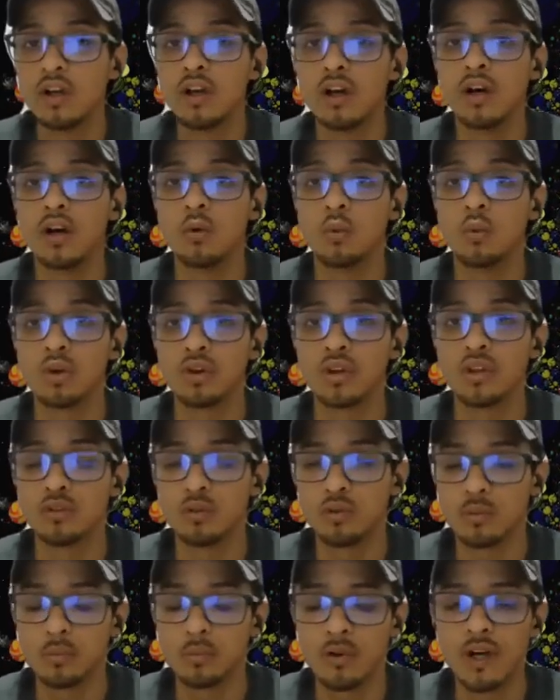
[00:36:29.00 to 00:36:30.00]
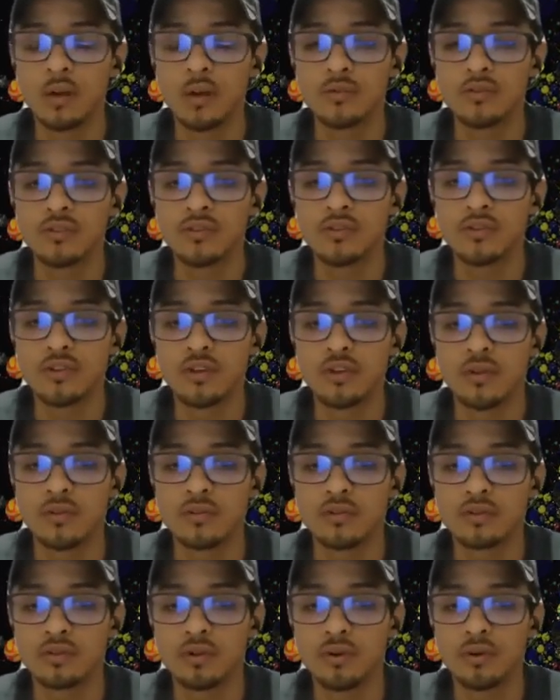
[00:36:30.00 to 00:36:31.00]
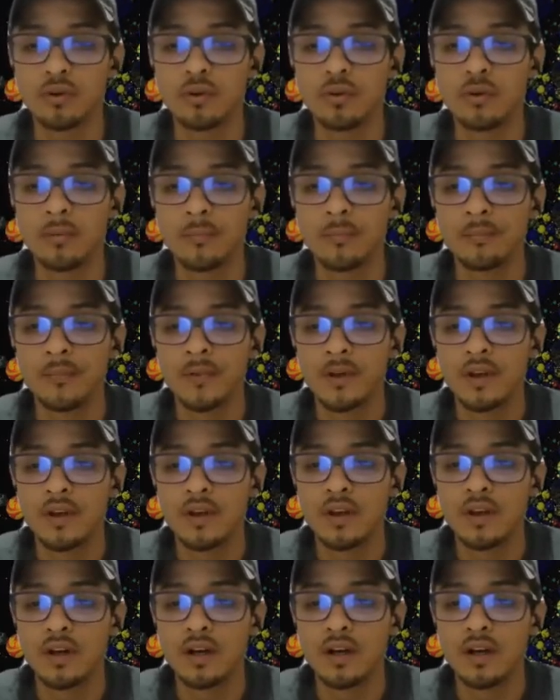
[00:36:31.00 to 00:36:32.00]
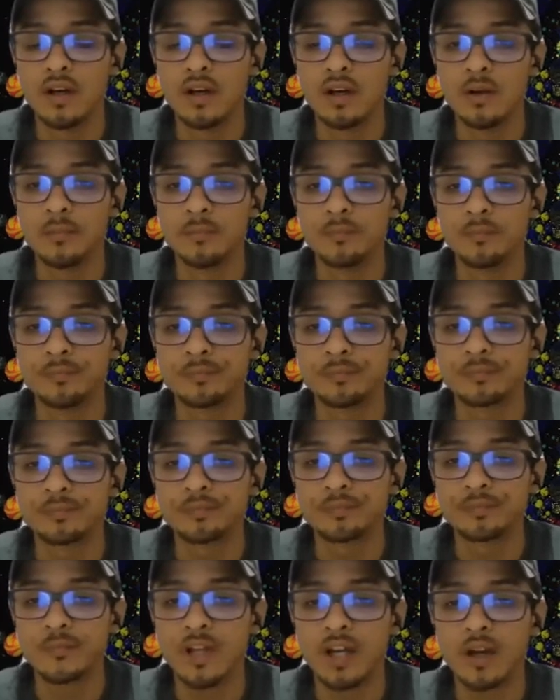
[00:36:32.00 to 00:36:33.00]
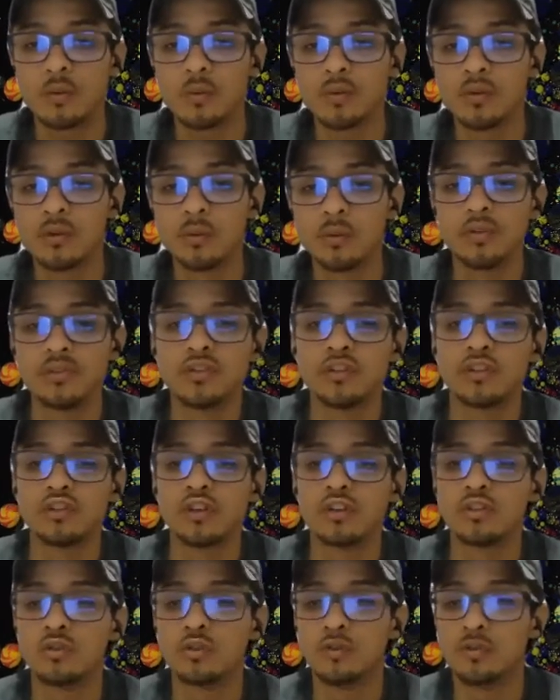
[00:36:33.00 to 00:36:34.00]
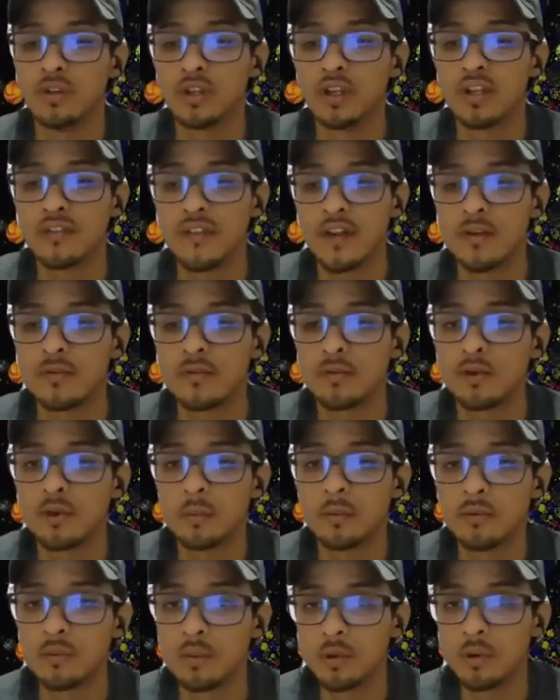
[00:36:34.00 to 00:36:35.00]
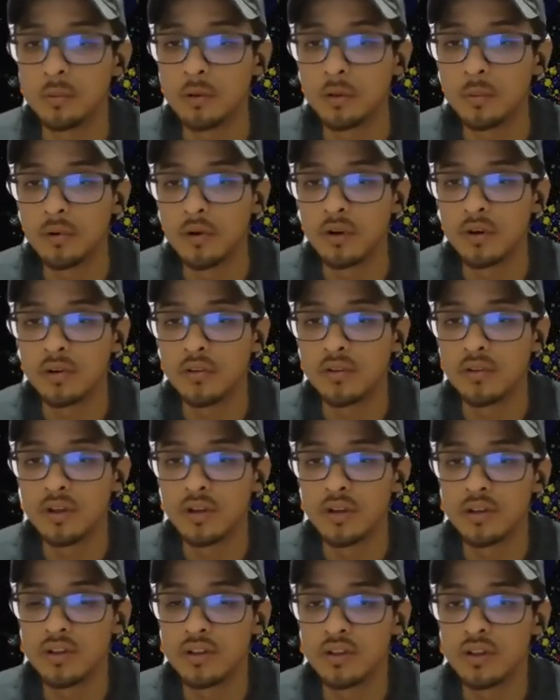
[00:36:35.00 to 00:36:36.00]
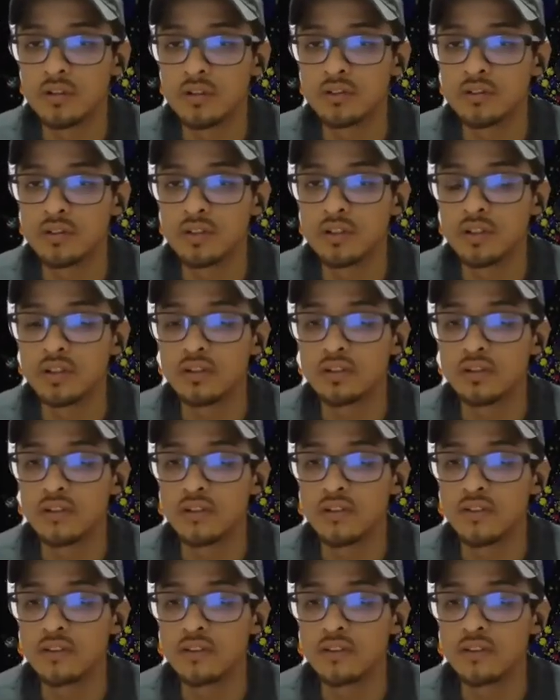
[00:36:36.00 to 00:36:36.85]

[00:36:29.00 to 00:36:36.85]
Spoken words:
working through the problems and stuff. So I really would suggest you fill out that form if you want to be a part of the DSC, because I think